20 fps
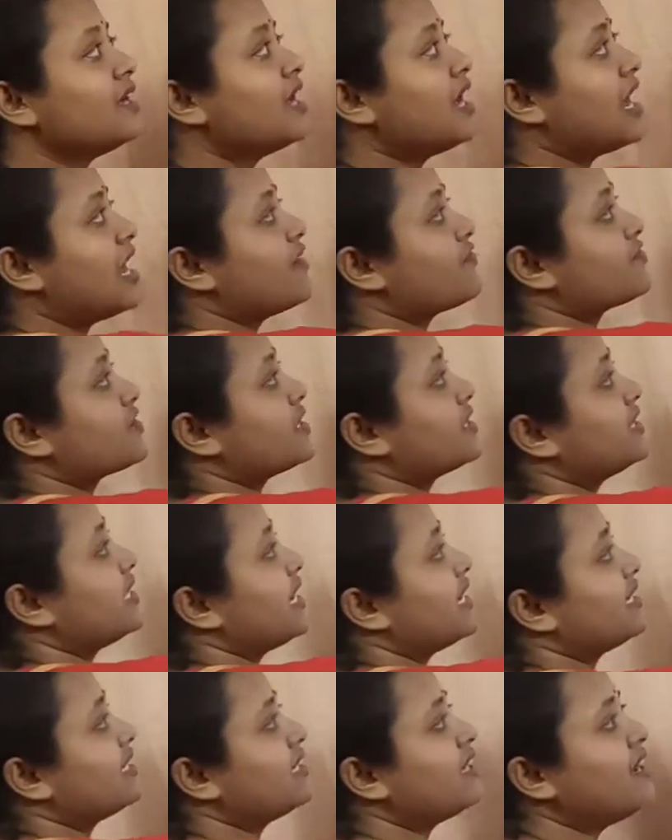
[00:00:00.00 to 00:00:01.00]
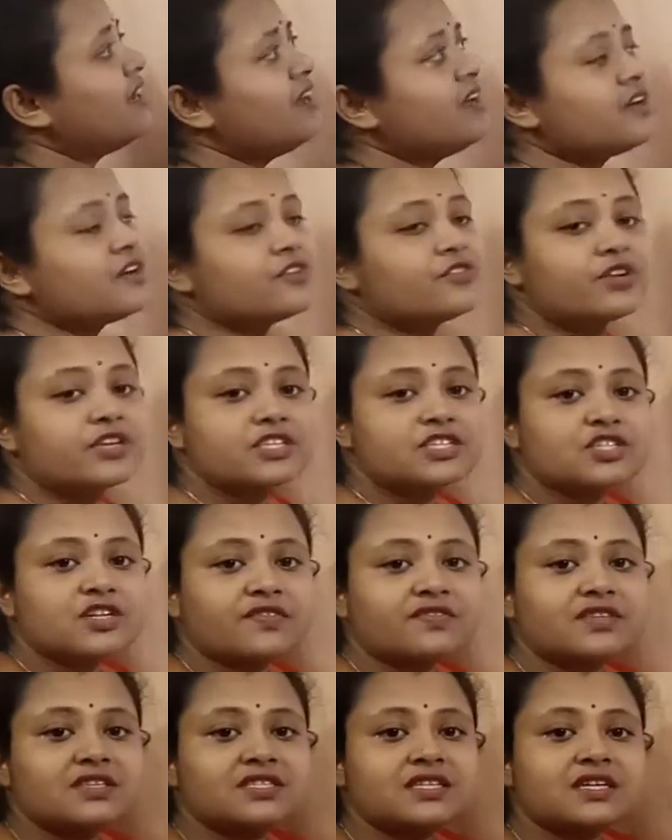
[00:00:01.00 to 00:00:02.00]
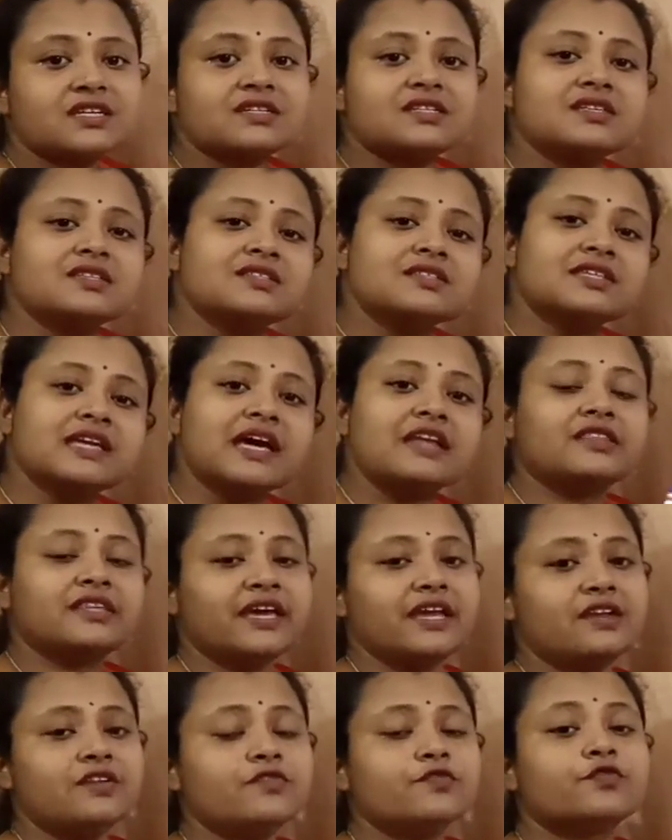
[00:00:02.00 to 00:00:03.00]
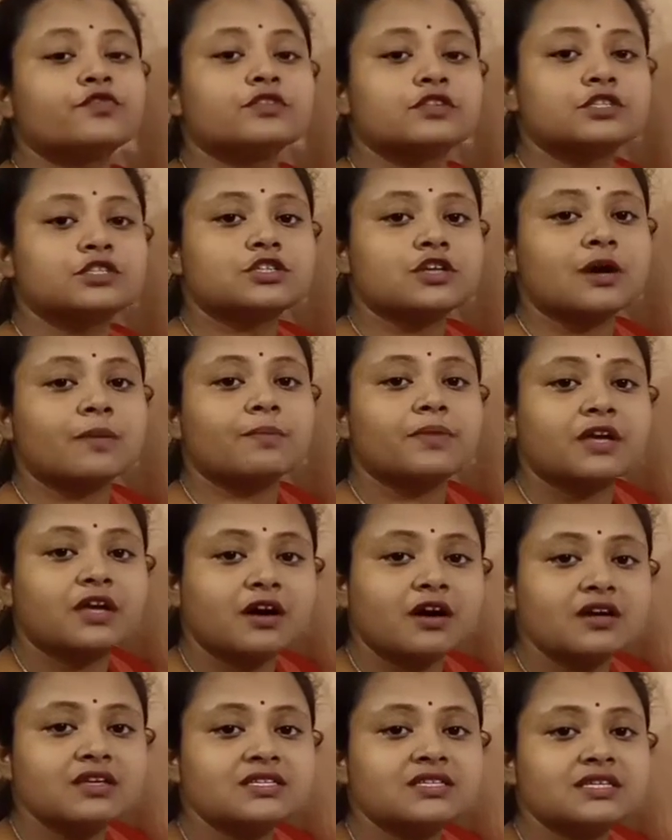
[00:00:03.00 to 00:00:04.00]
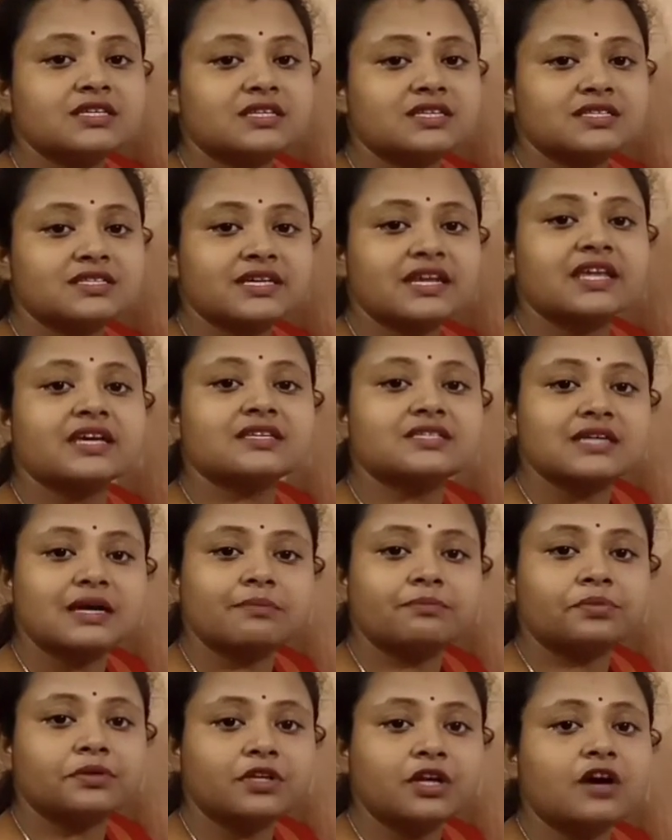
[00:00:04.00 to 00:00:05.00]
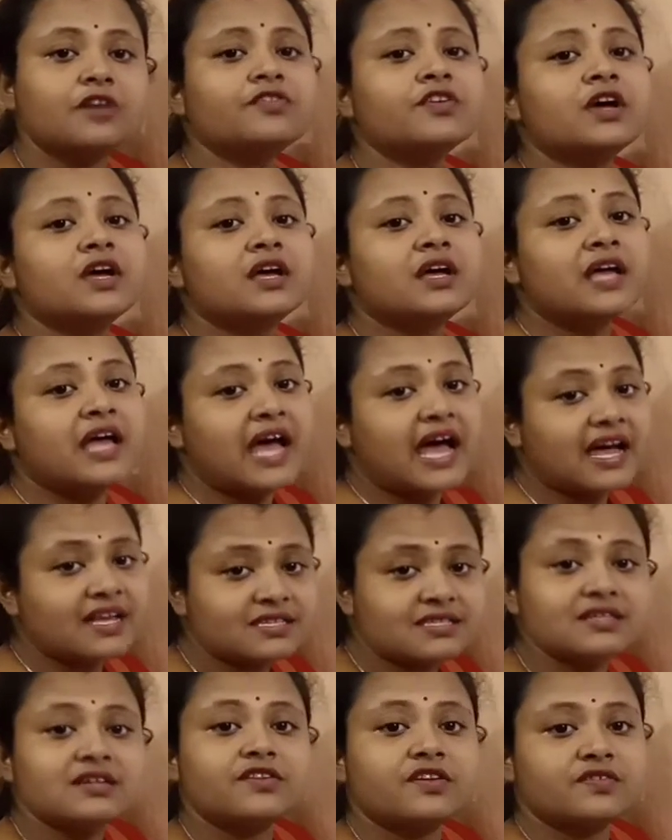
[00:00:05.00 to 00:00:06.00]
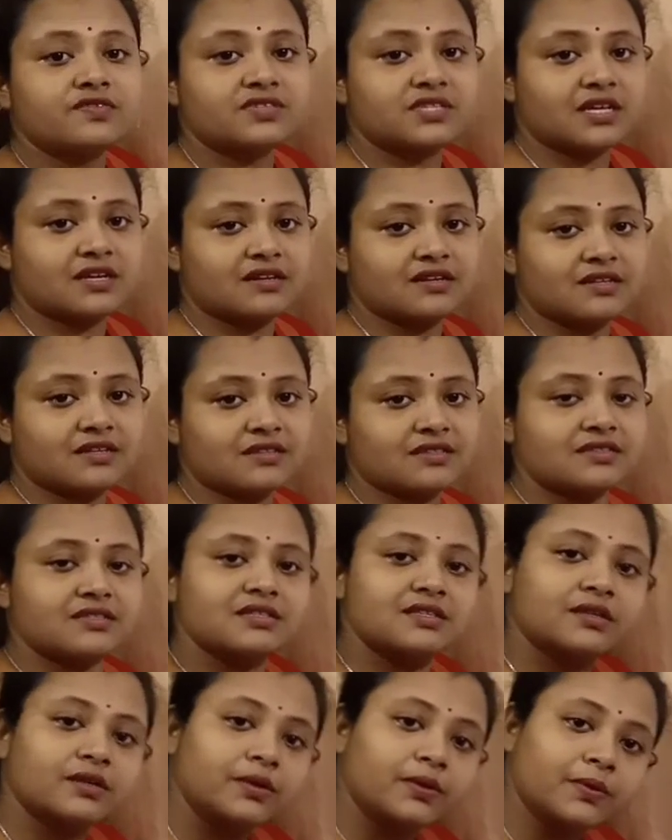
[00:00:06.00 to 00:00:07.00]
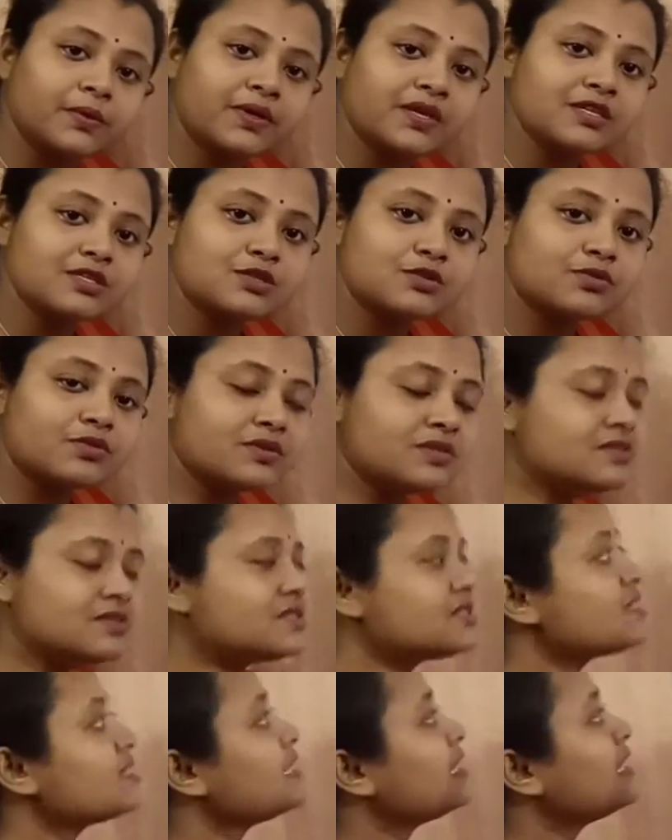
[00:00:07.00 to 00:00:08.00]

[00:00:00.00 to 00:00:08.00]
After that the rest of the sentence and then full stop because it is an example of assertive sentence. Okay students.